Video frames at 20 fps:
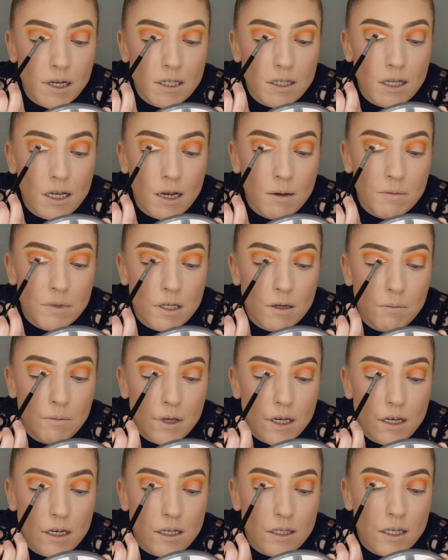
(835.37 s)
Samson
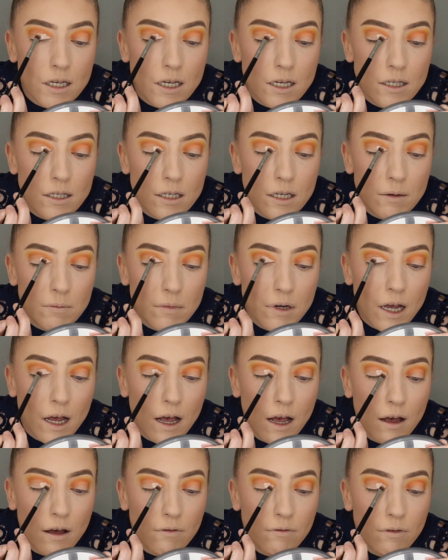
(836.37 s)
because he seemed to
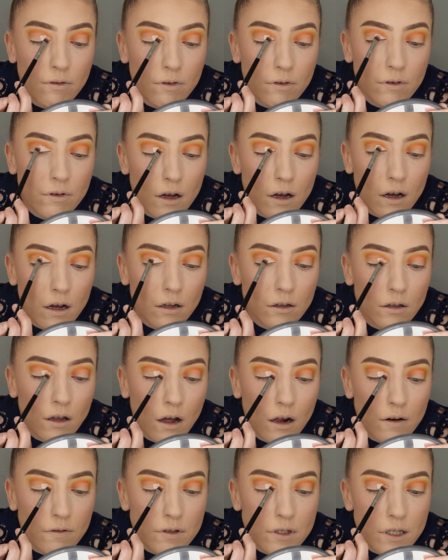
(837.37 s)
have a
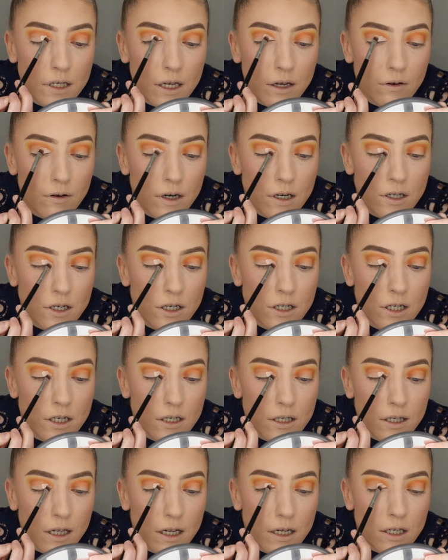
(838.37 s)
lot of secrets
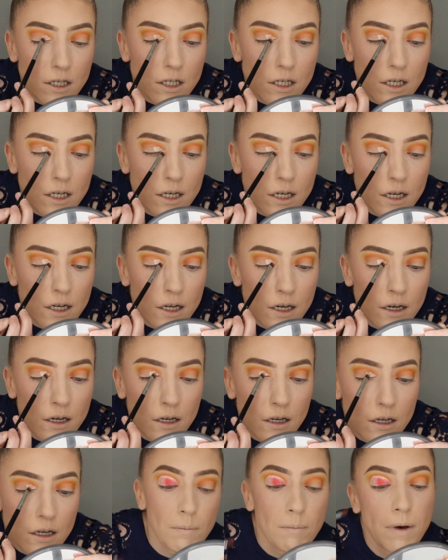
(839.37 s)
just like she did,
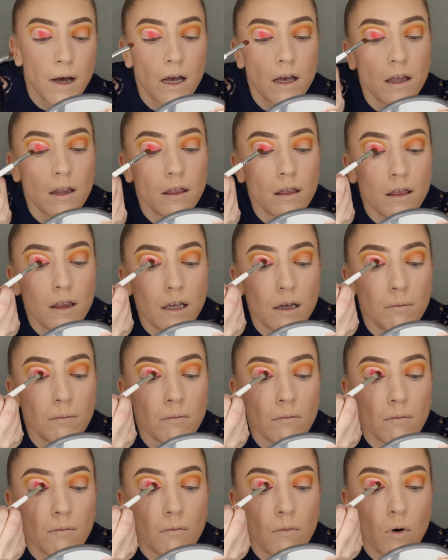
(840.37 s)
but the
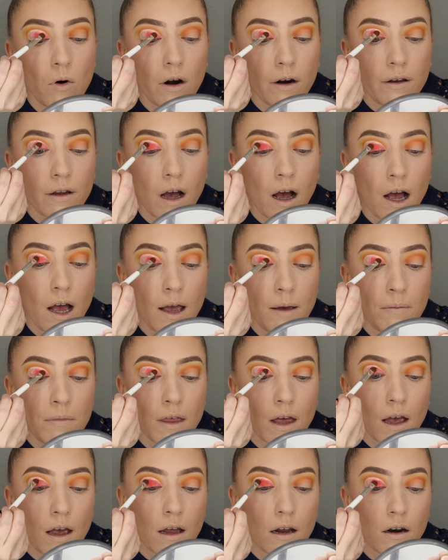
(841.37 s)
more time
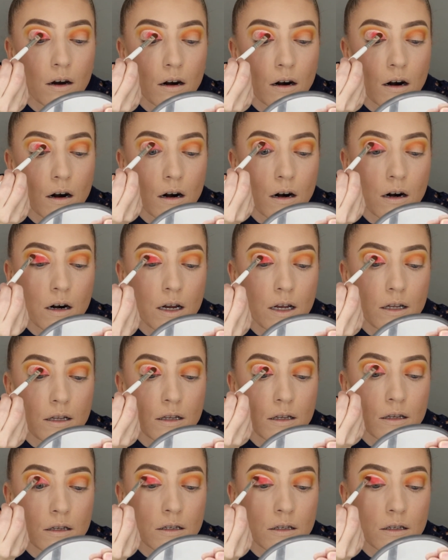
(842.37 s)
that her and